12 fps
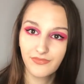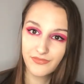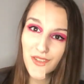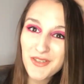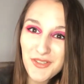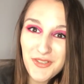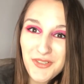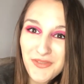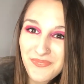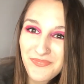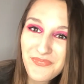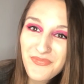So,
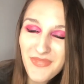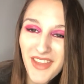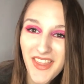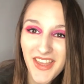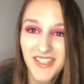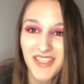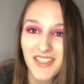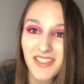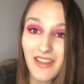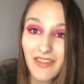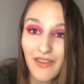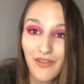this is
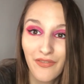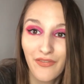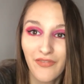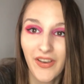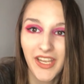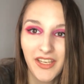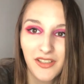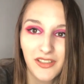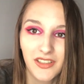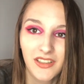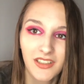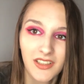the
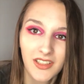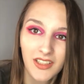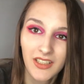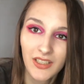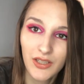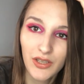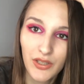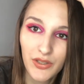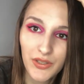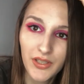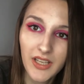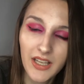final
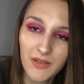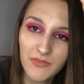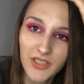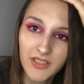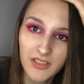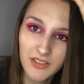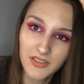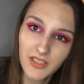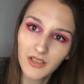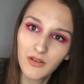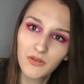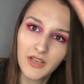look, and I'm trying to just
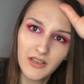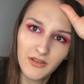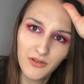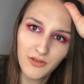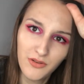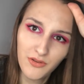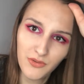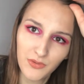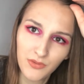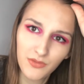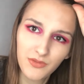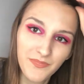like, okay,
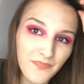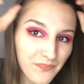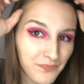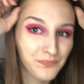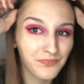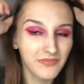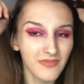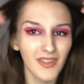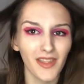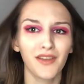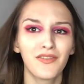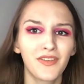no.
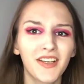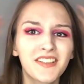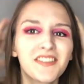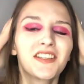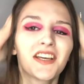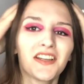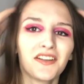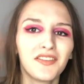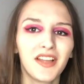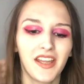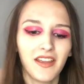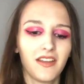Fix the kind of
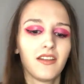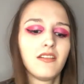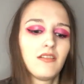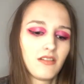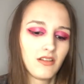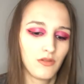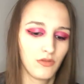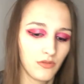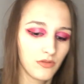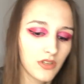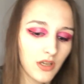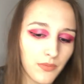lighting. I don't know.
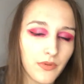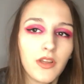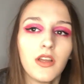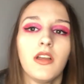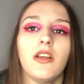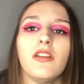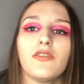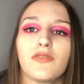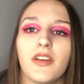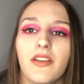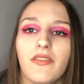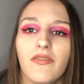I'll
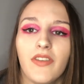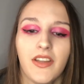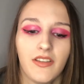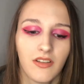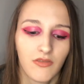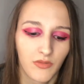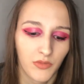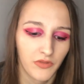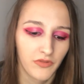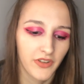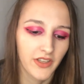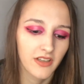try and find the remote
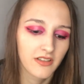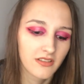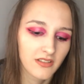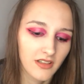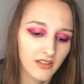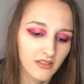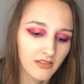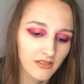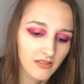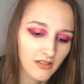for this and